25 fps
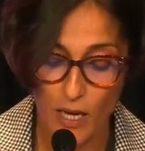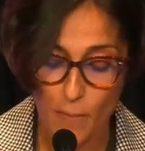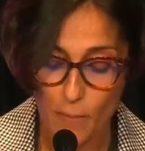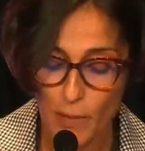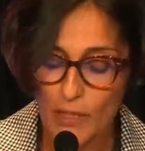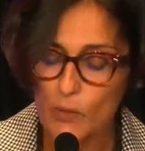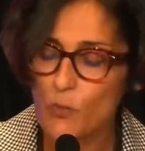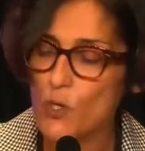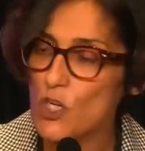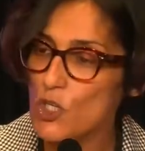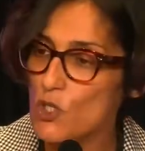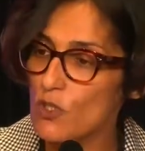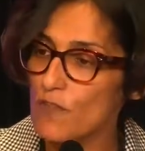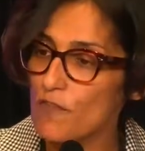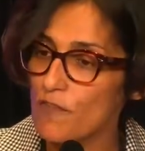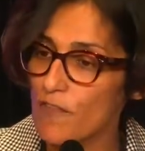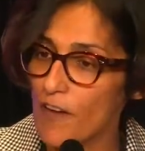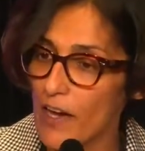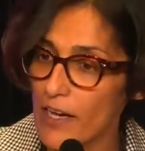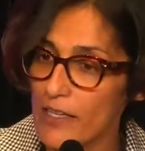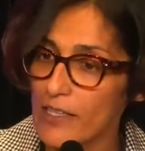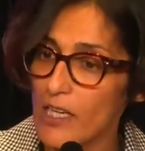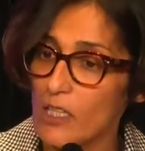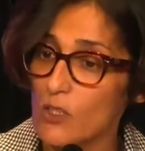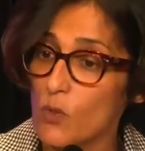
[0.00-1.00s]
but we should
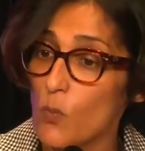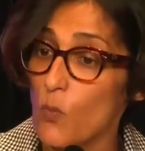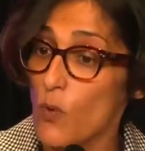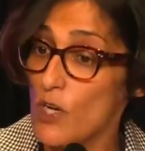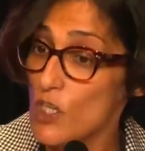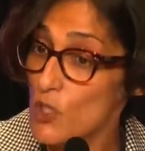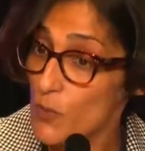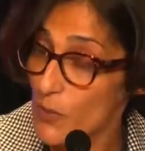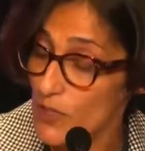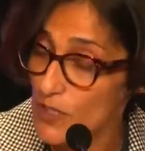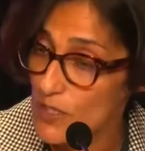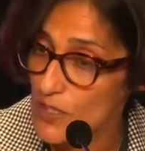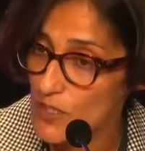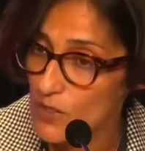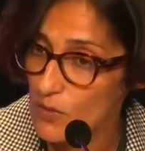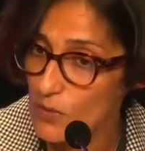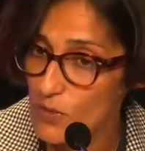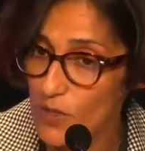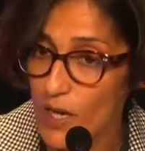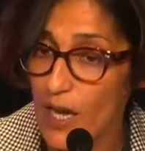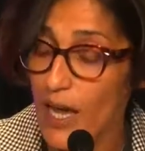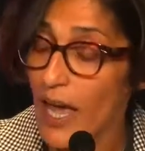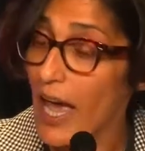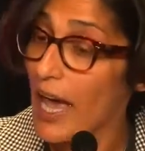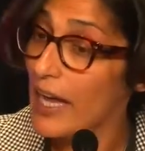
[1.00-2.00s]
find out which ones
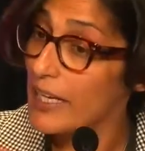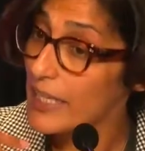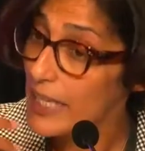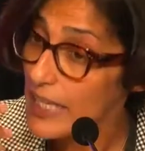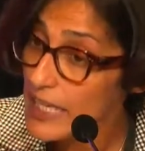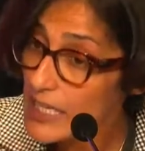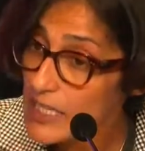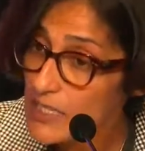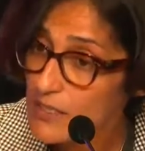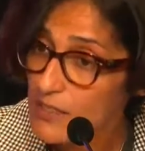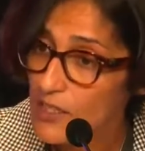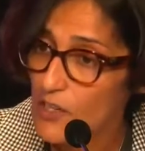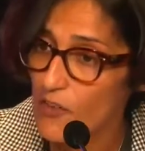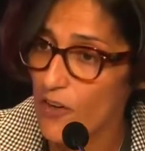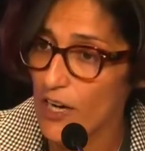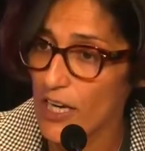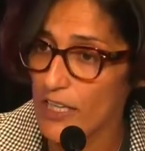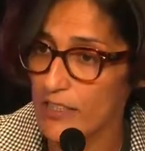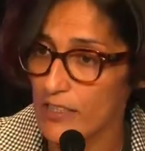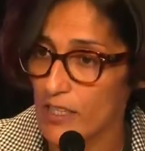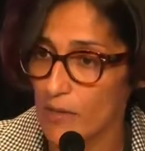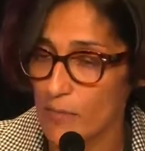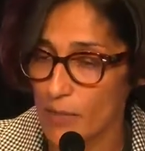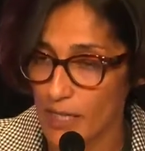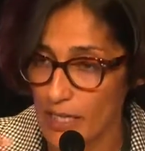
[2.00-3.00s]
do and
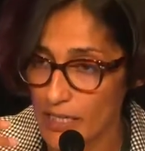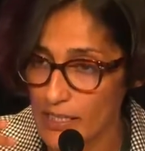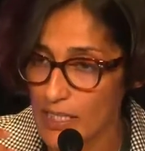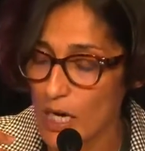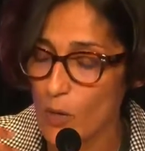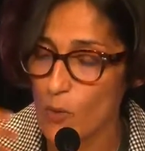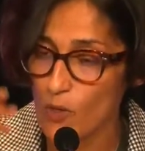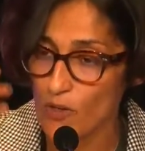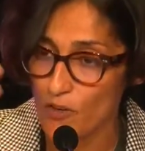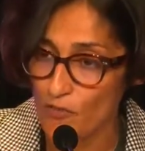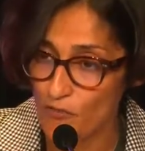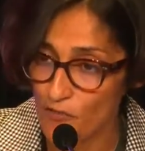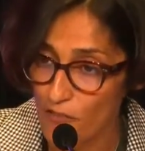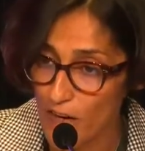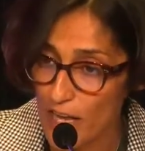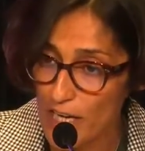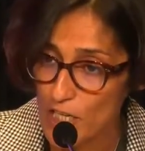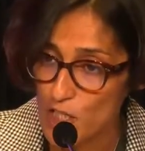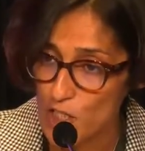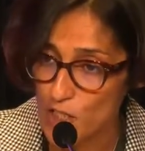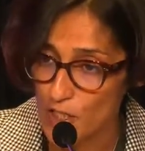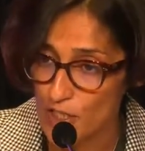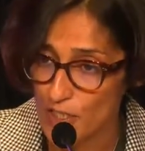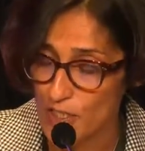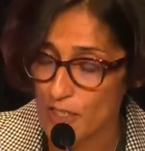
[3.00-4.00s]
integrate them in our
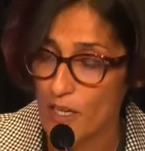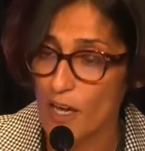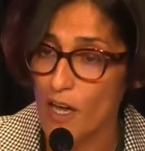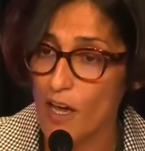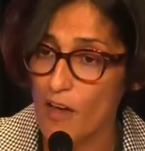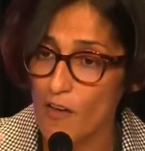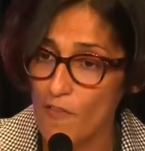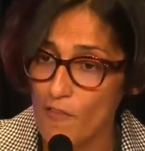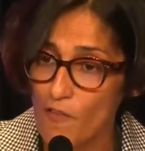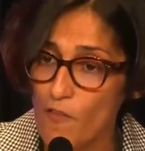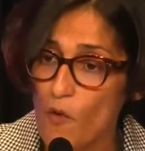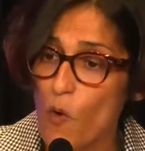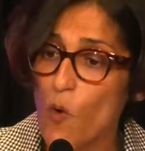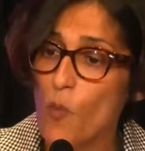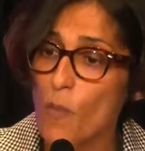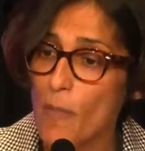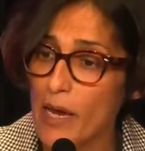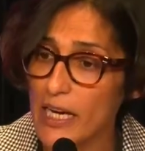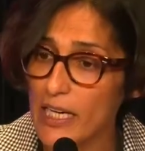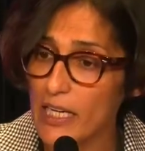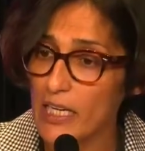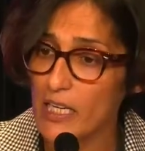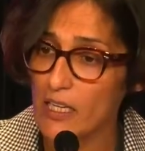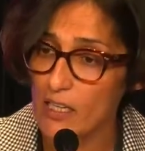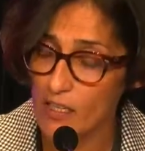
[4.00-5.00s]
reflections for
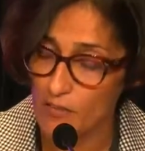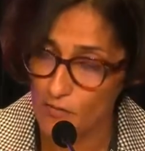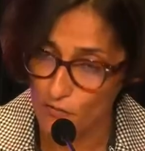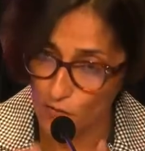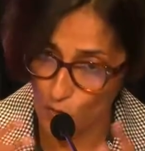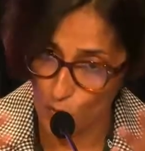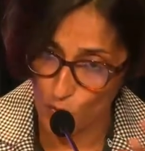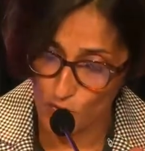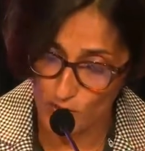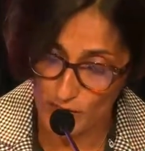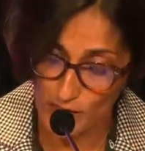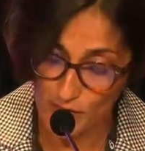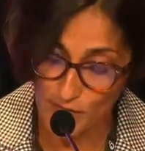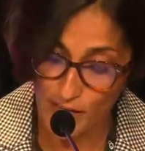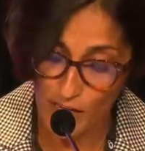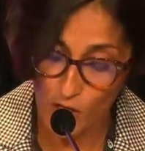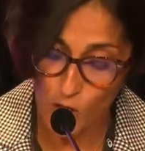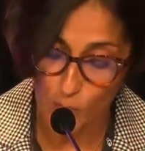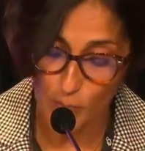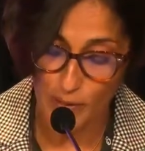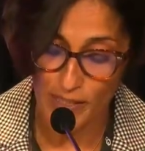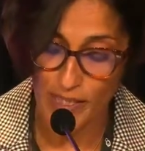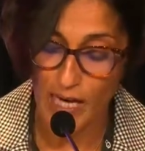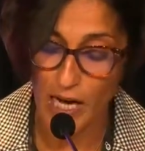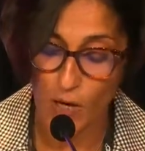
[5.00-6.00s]
making, for
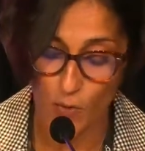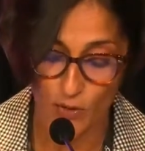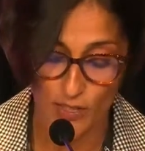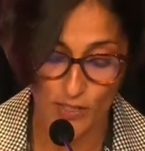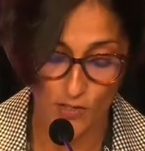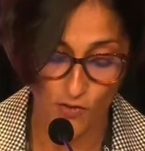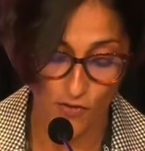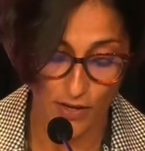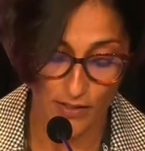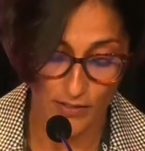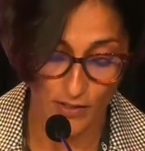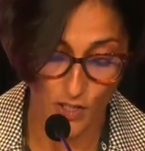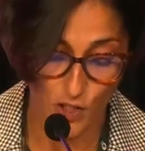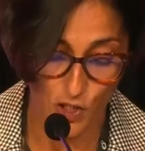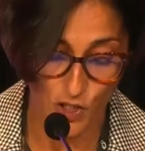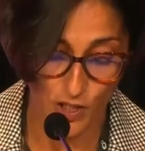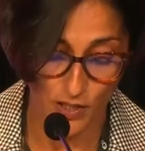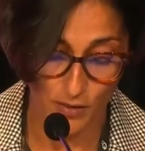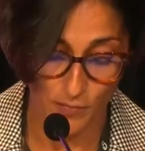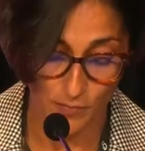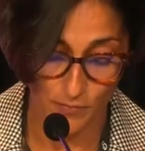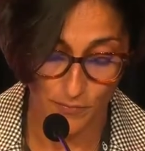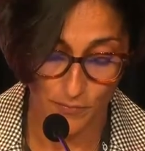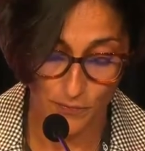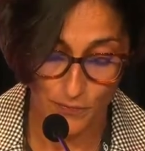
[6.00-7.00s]
developing our strategy.